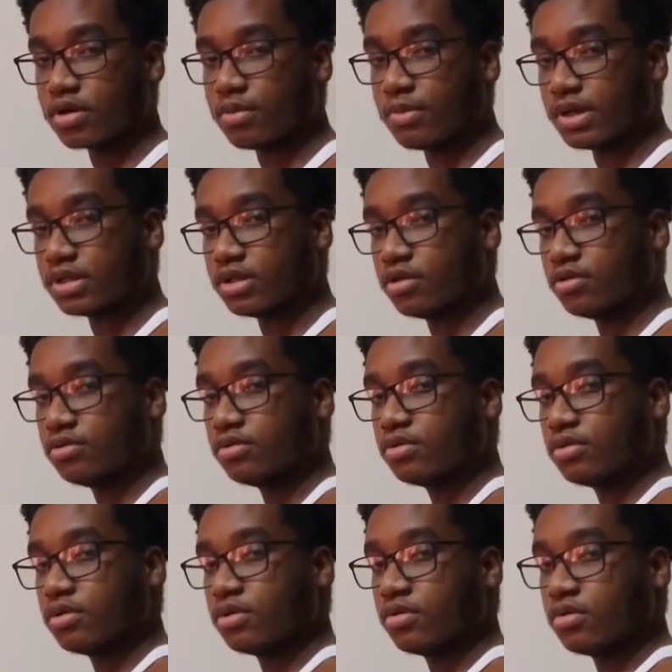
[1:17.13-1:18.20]
come back down,
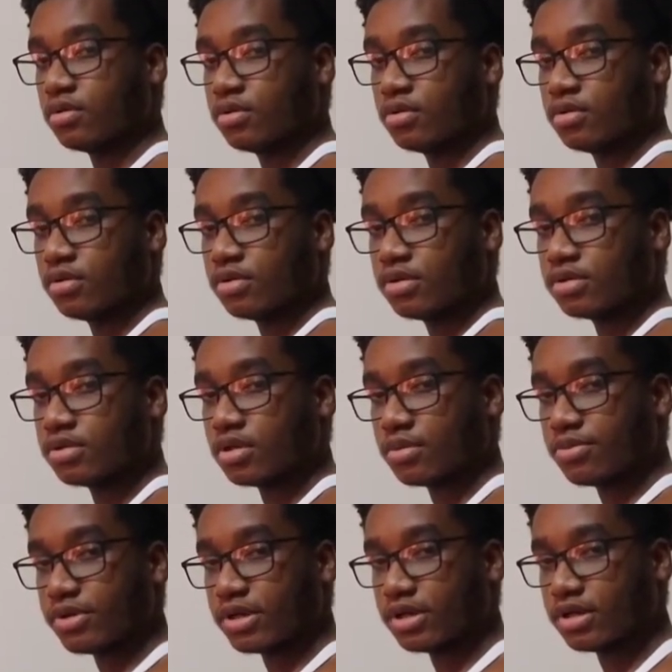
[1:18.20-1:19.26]

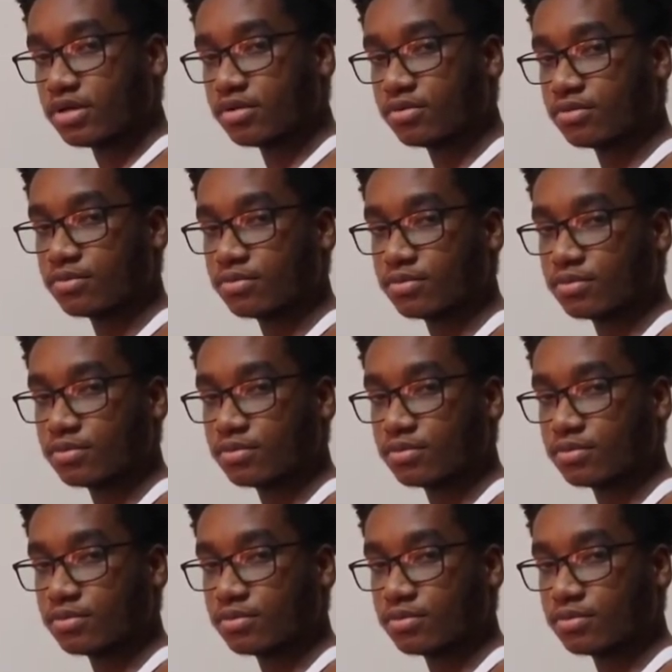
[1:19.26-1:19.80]
stop right there.